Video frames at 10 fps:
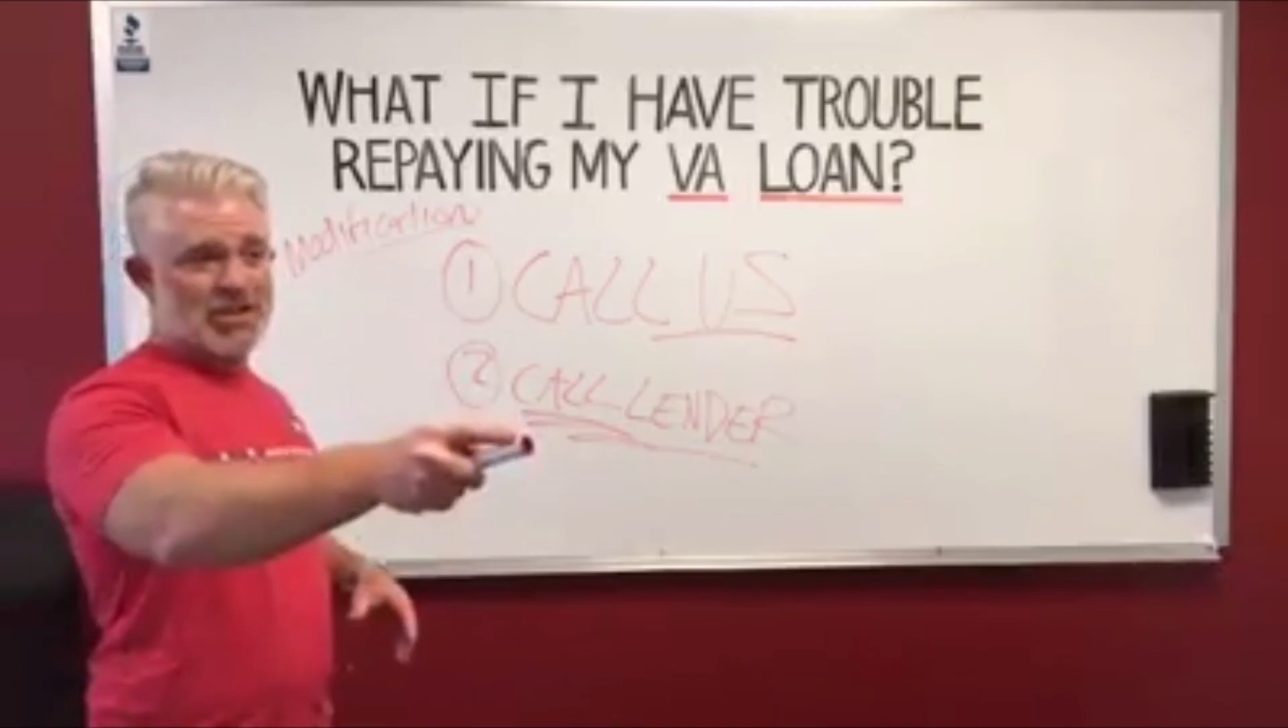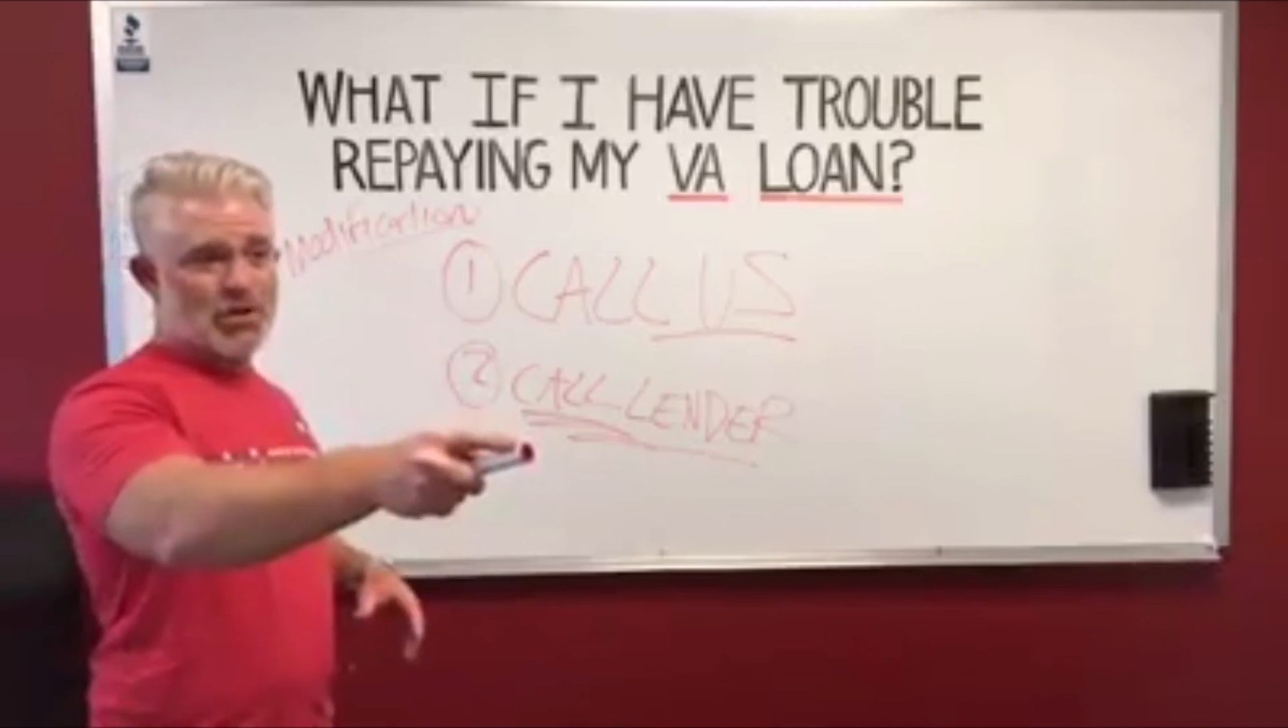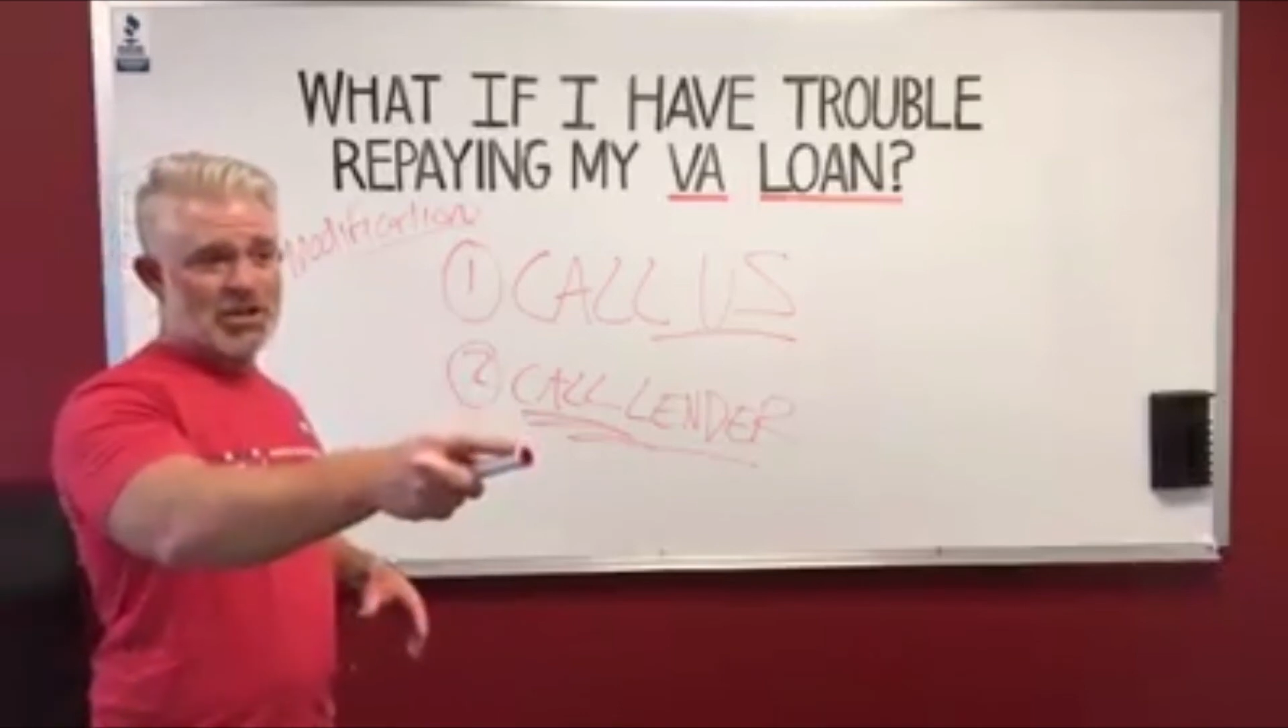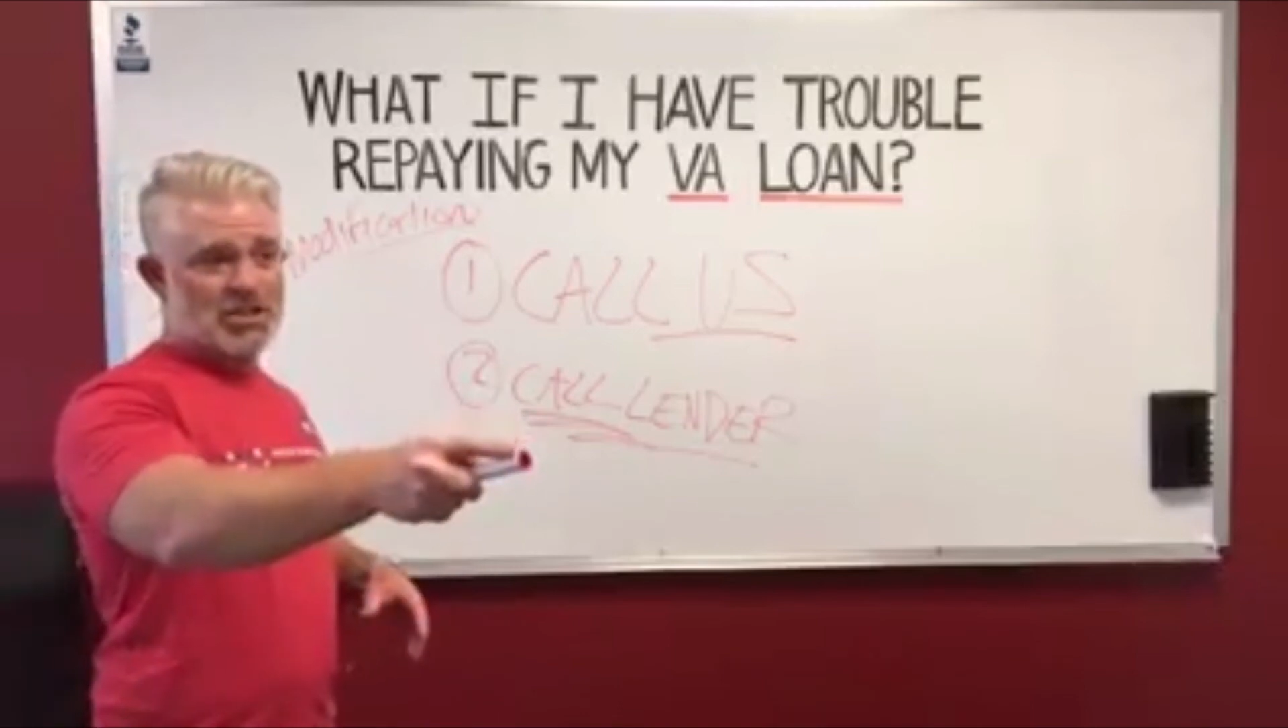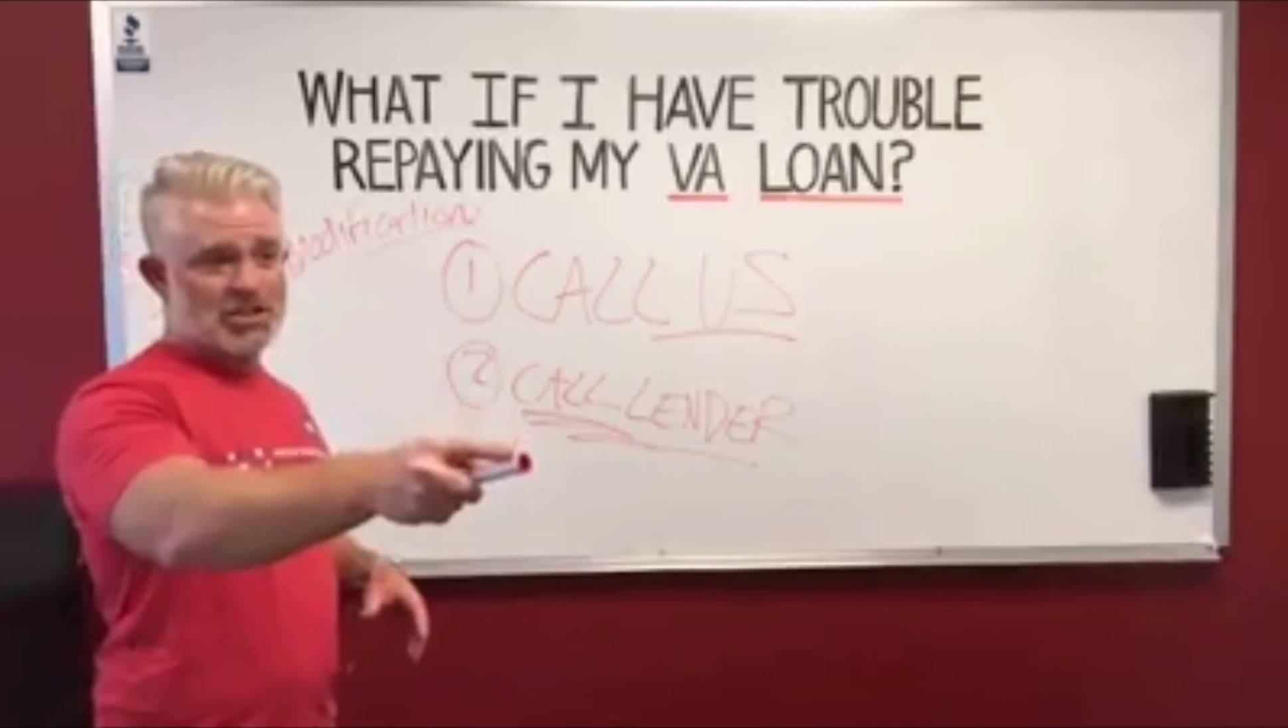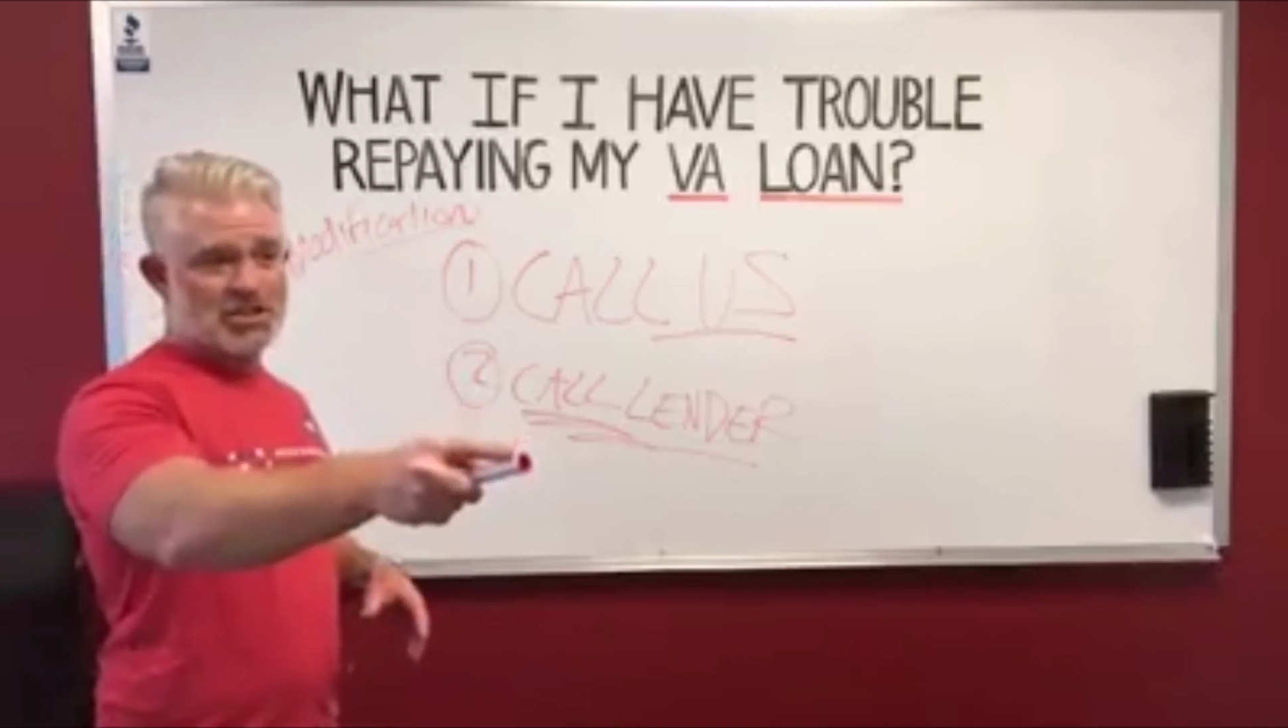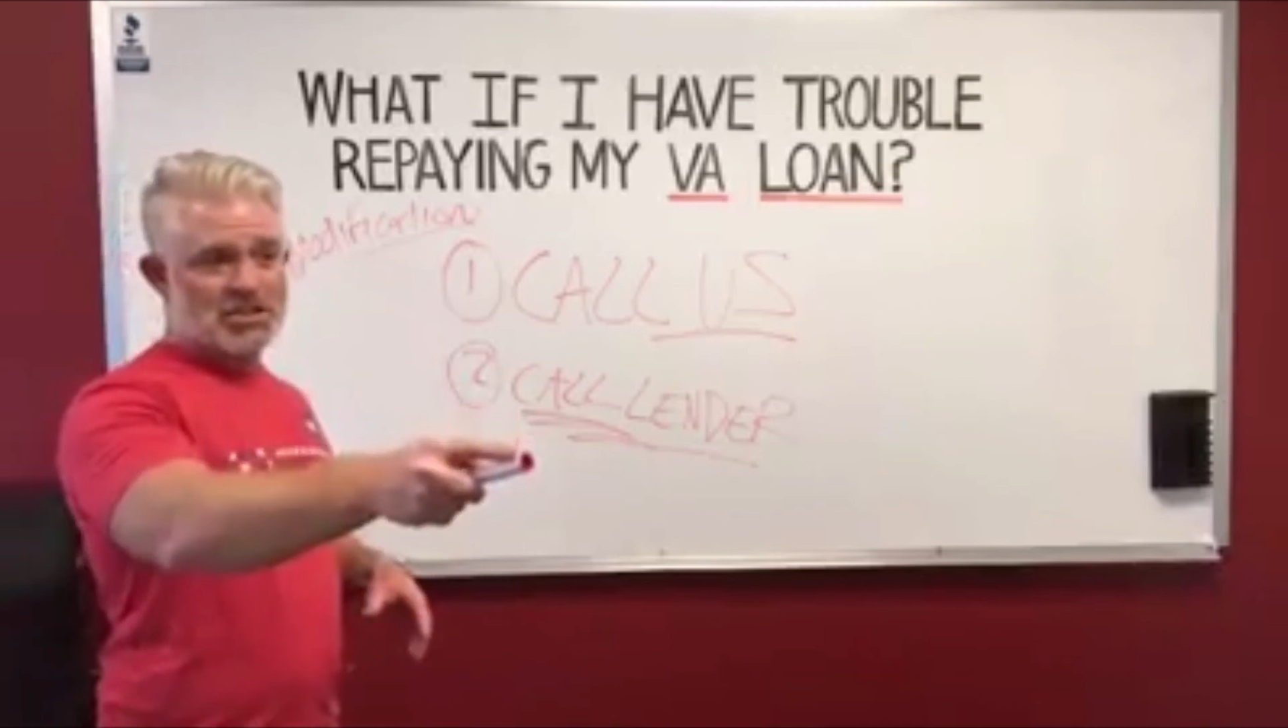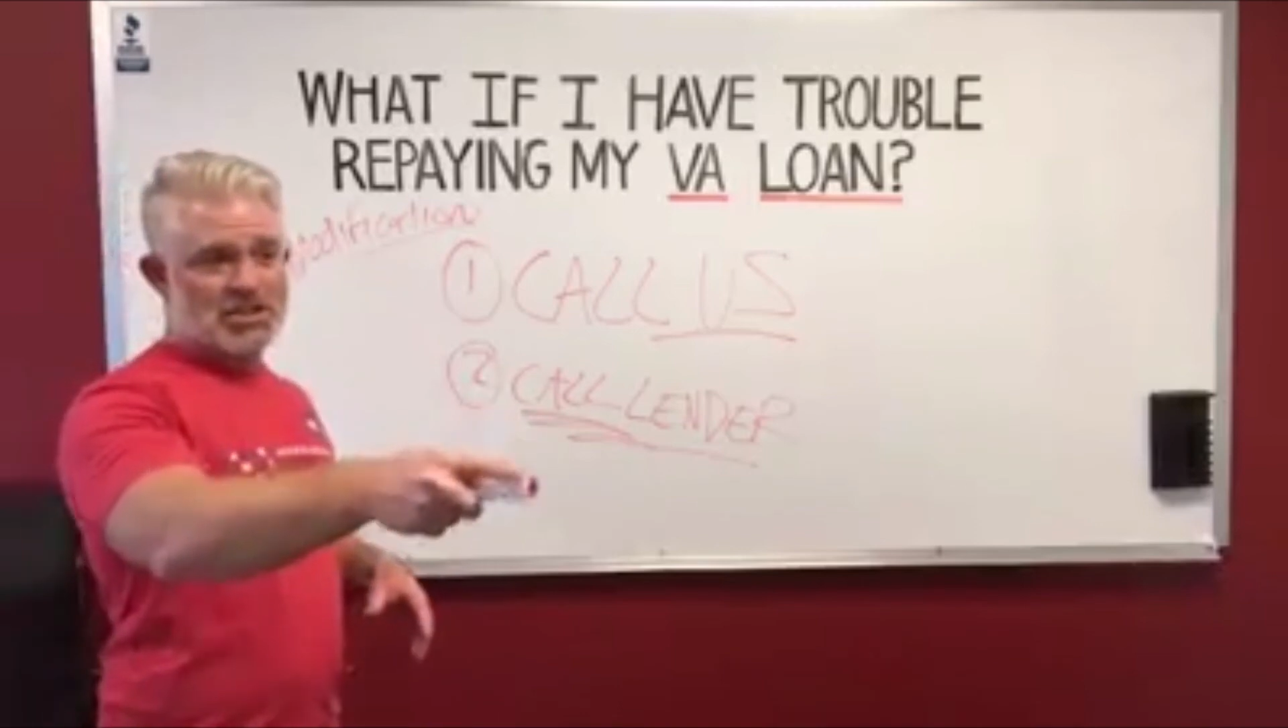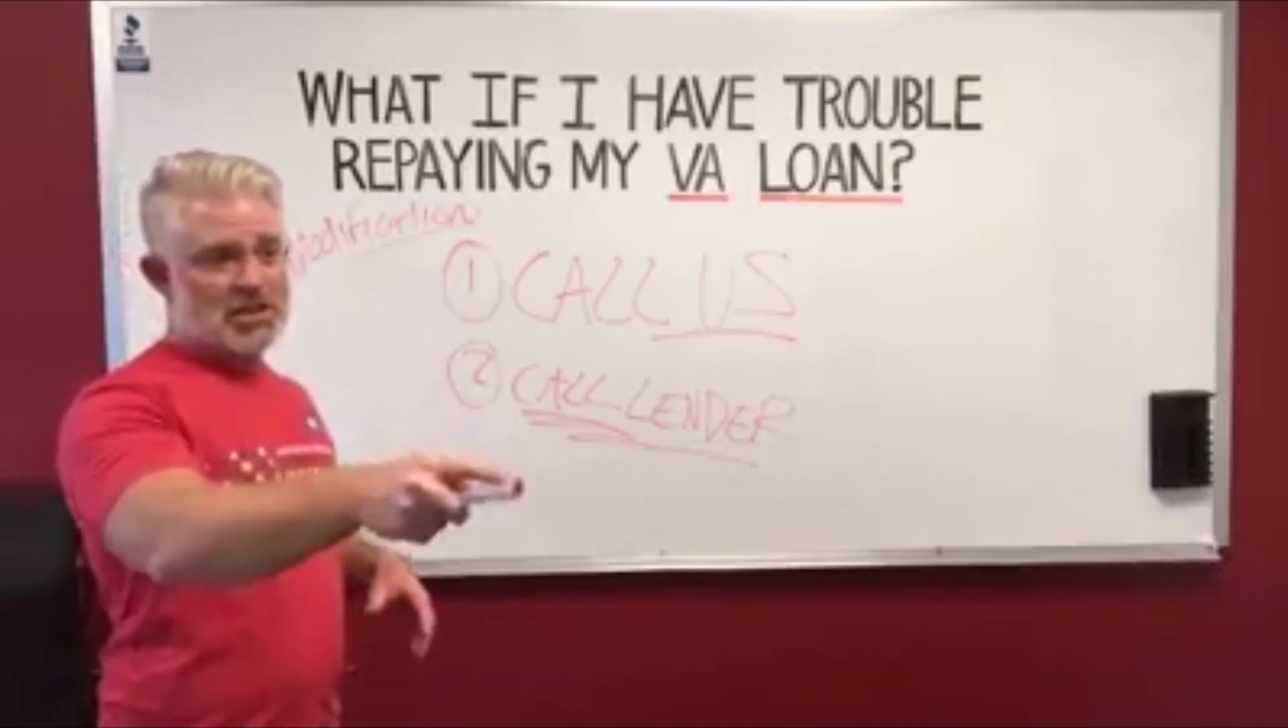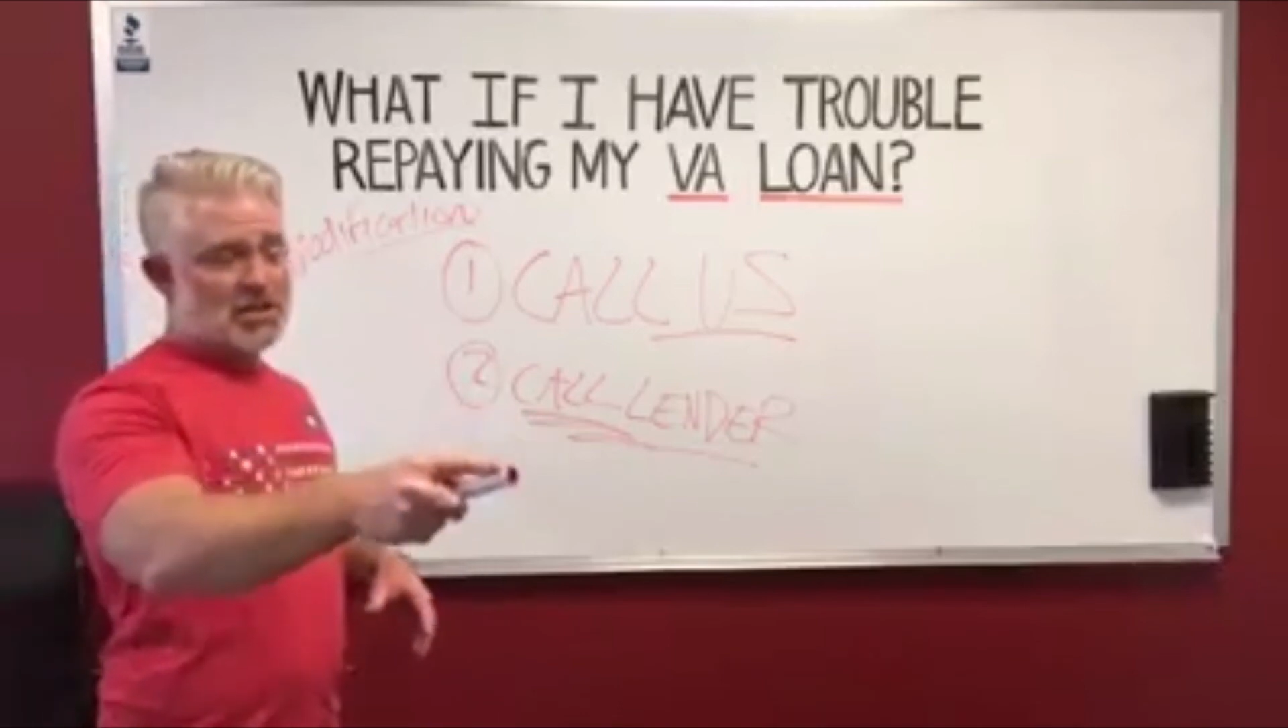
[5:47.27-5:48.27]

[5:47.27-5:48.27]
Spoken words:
questions?